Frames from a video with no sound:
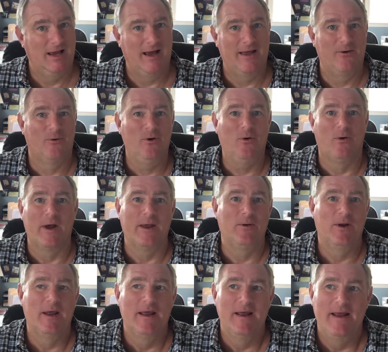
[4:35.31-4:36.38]
I don't know.
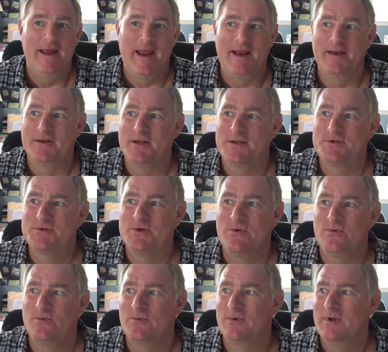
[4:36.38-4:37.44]
And
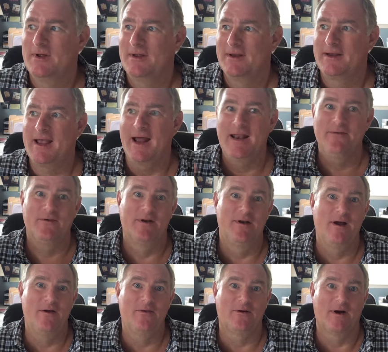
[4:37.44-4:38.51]
so kind of
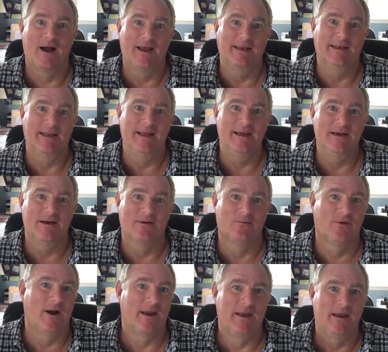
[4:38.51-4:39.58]
another idea
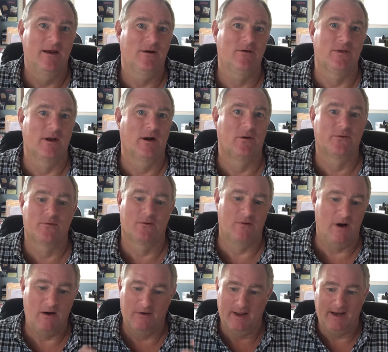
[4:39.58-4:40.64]
right here that I'll
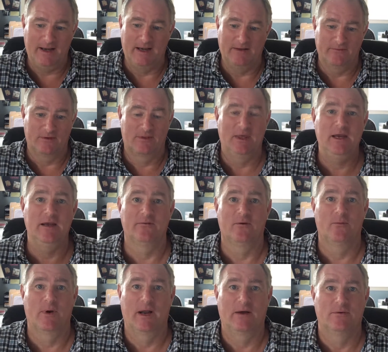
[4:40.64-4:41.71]
throw out. I didn't even think of
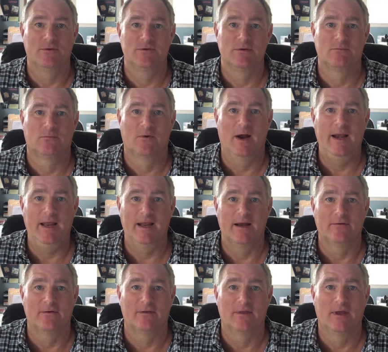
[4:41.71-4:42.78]
it when I was writing
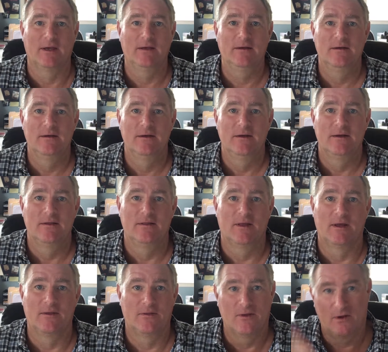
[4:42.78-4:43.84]
everything,
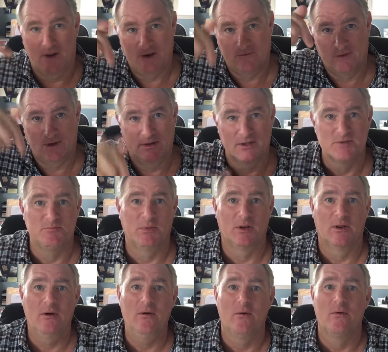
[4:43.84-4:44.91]
the everything that's
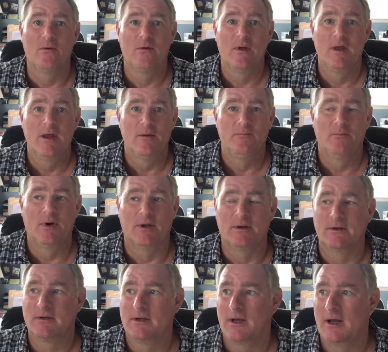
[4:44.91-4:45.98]
below. But
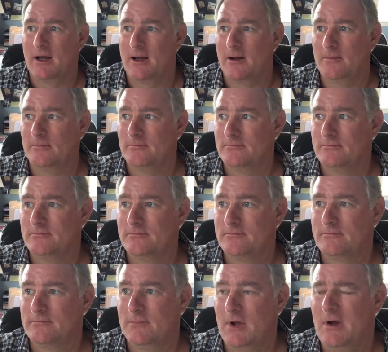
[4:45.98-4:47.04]
oh
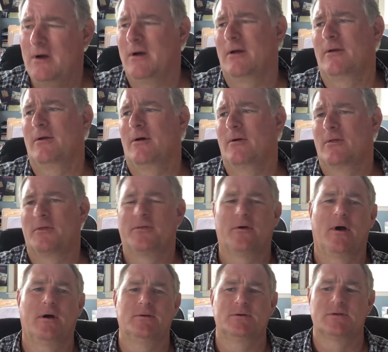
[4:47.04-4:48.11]
no, the
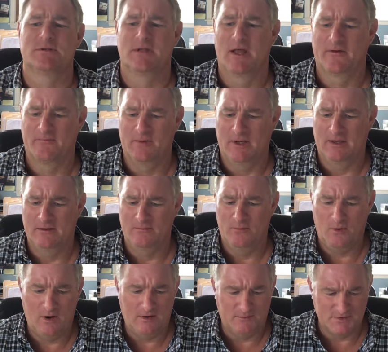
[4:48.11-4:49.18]
thought just left me.
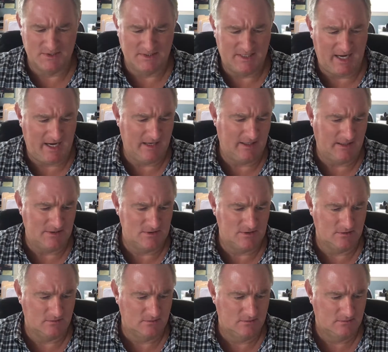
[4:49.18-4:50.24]
Boy, it was a dandy
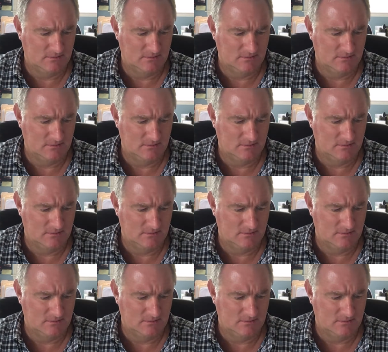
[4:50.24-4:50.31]
too.